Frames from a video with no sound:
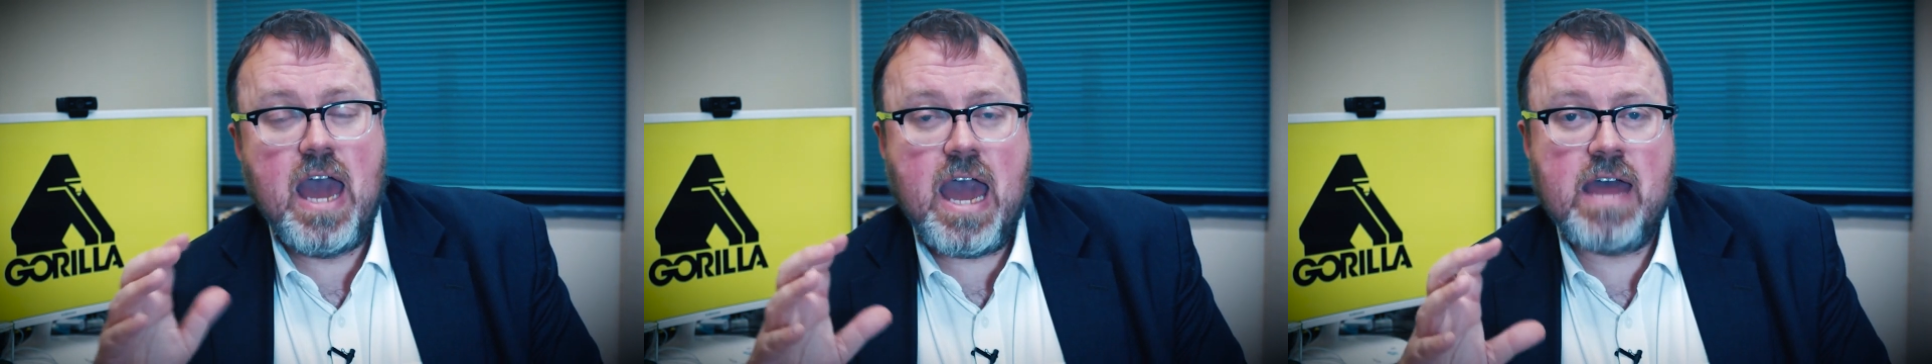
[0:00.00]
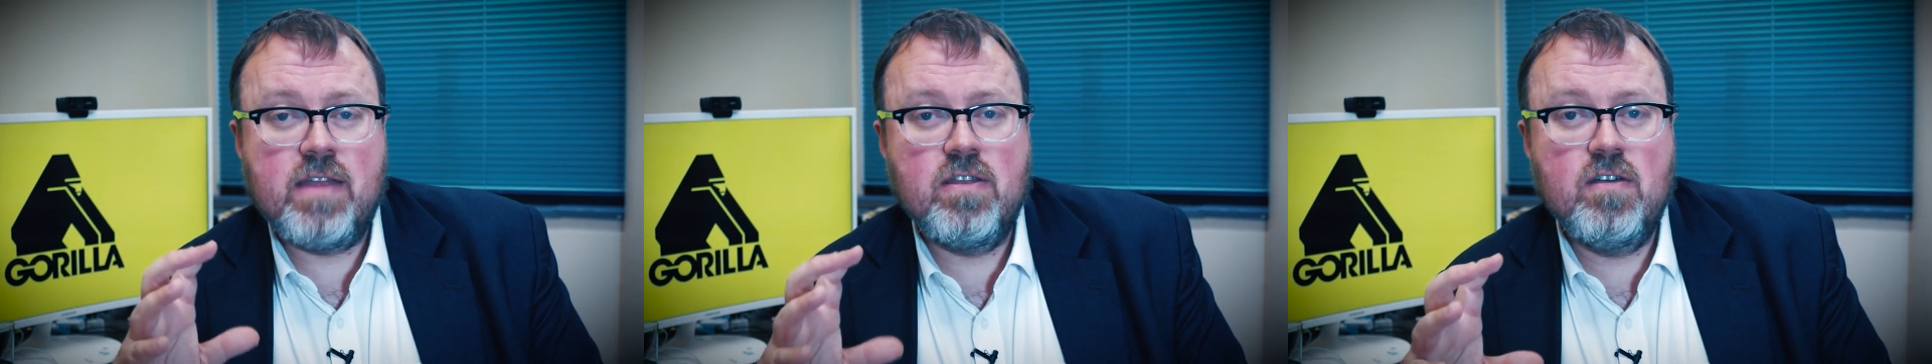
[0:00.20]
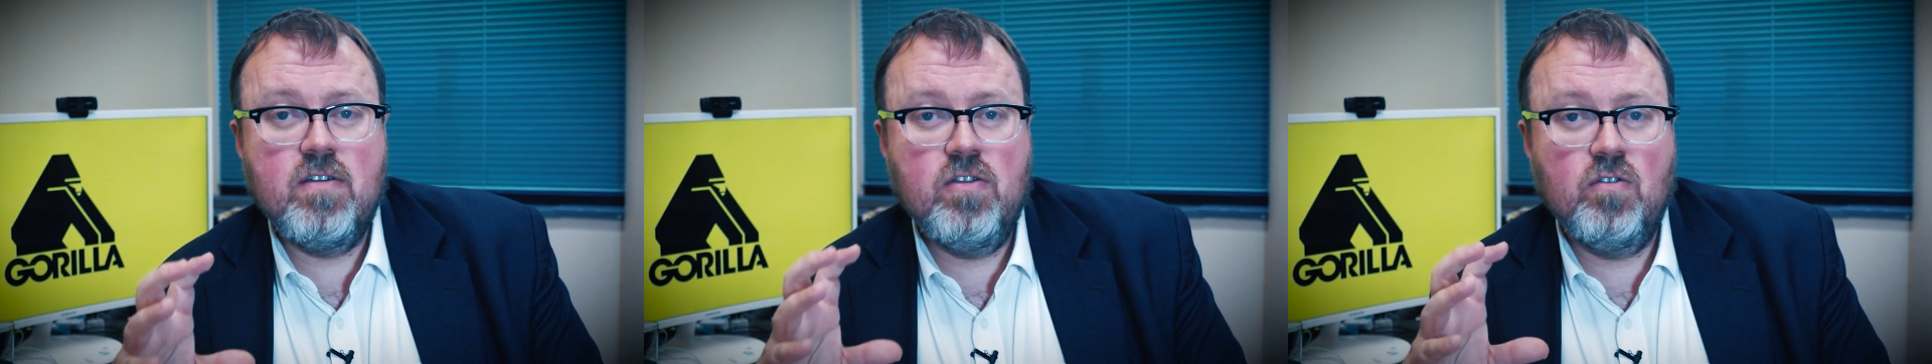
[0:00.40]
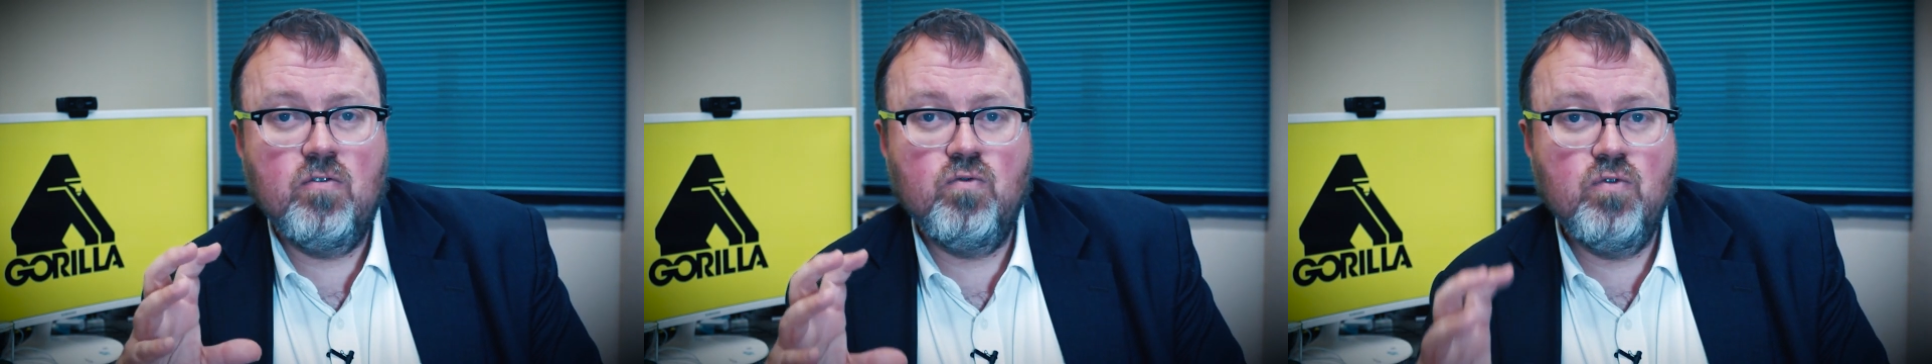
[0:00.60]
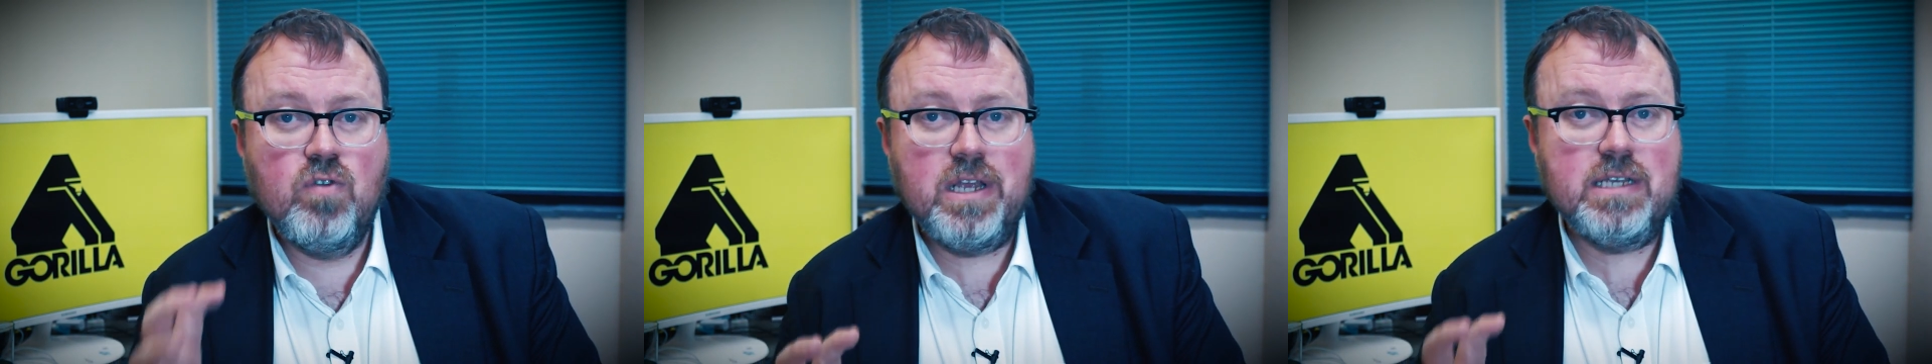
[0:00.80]
And the
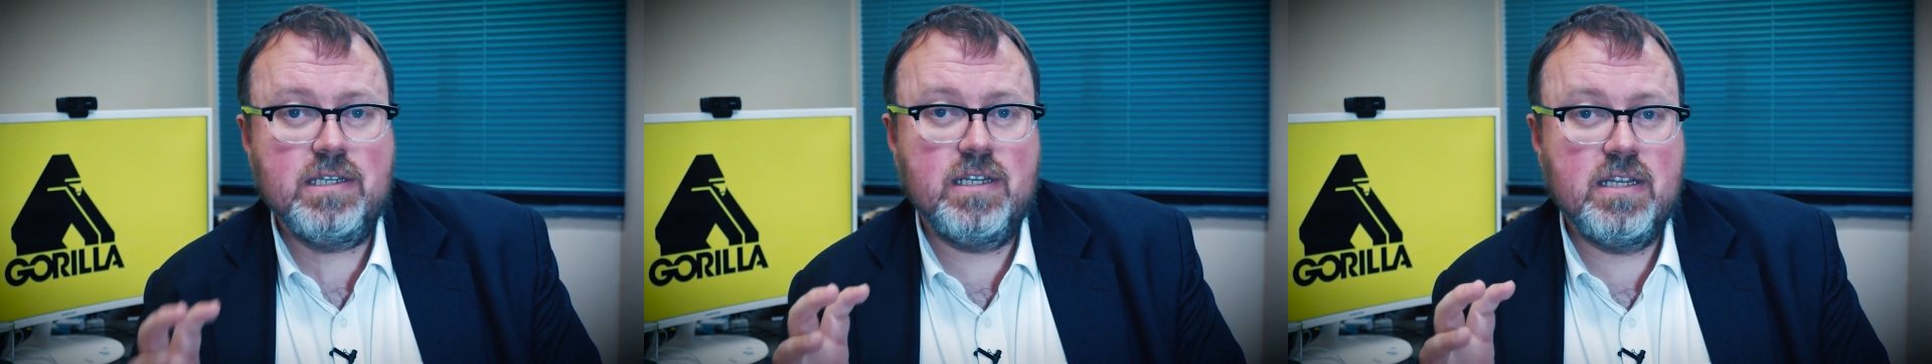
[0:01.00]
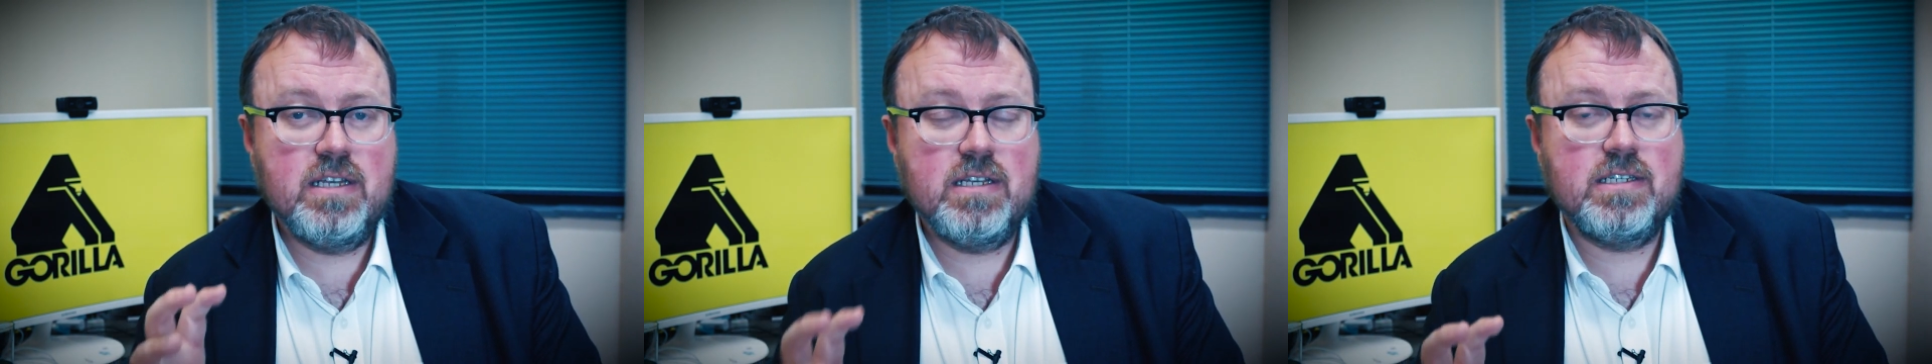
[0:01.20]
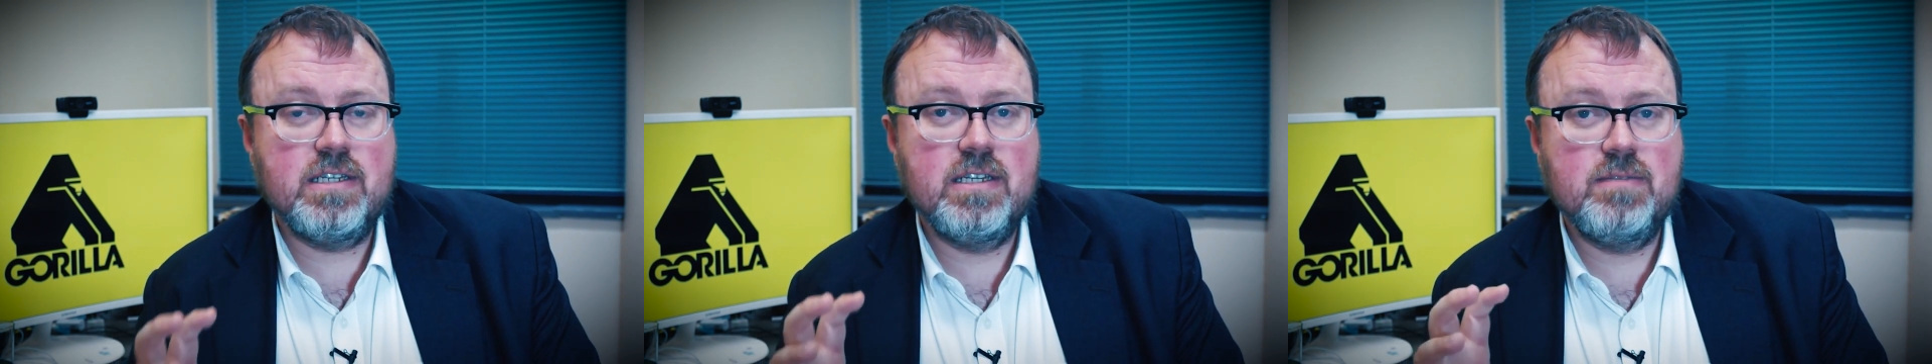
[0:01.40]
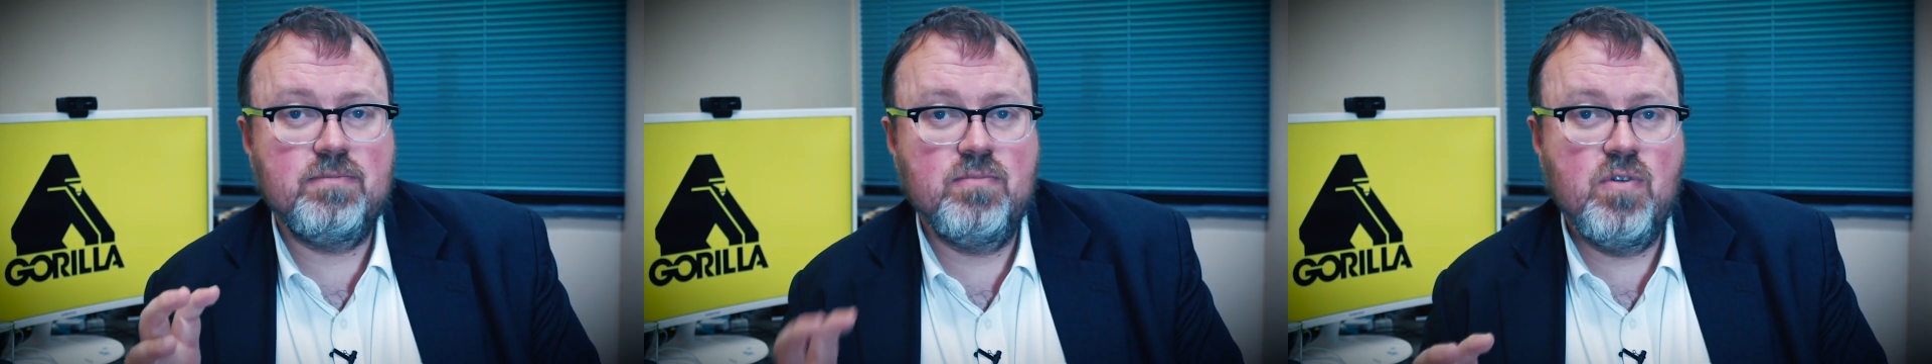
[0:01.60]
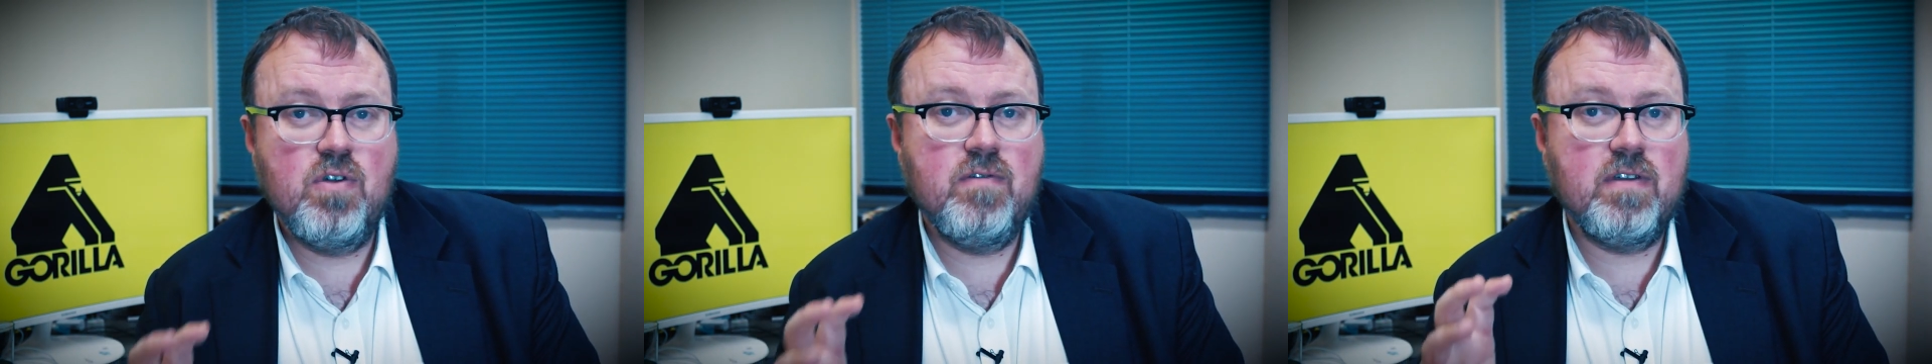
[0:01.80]
reason this
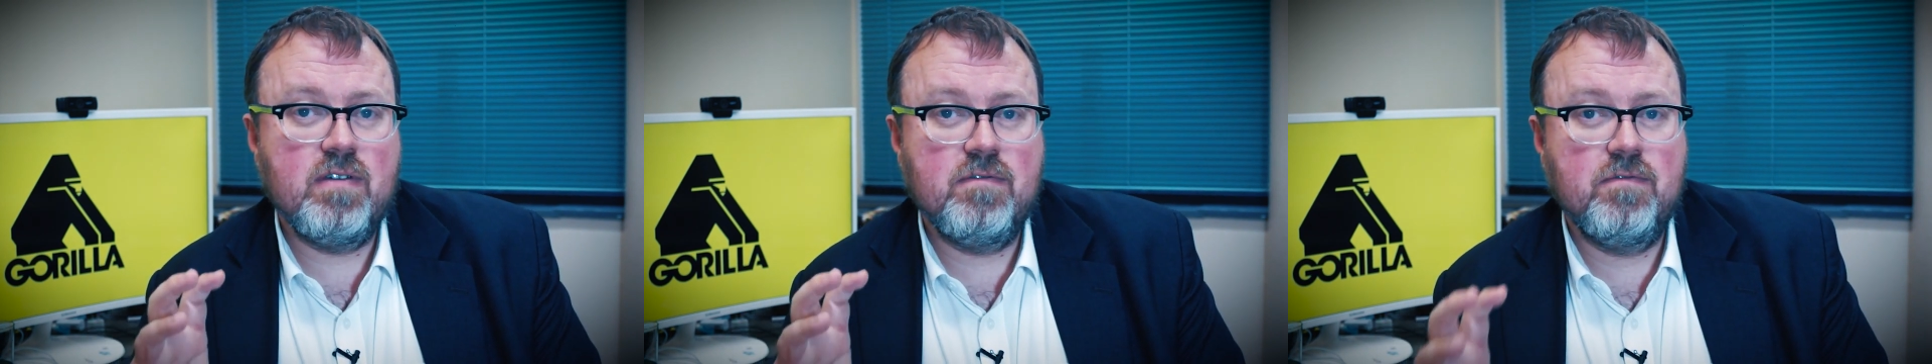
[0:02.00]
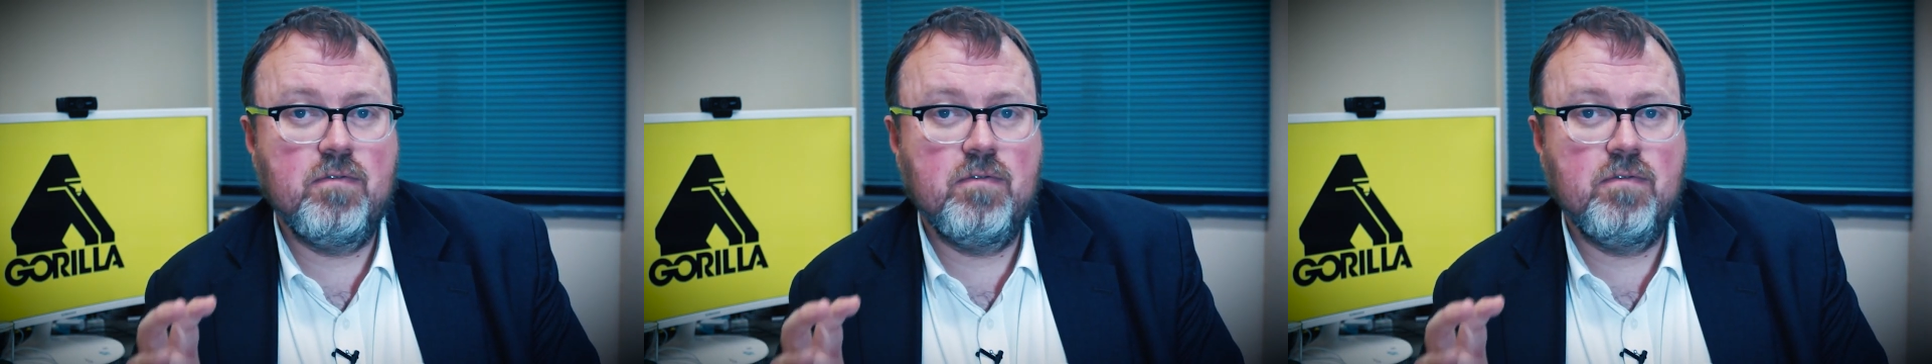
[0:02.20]
is moving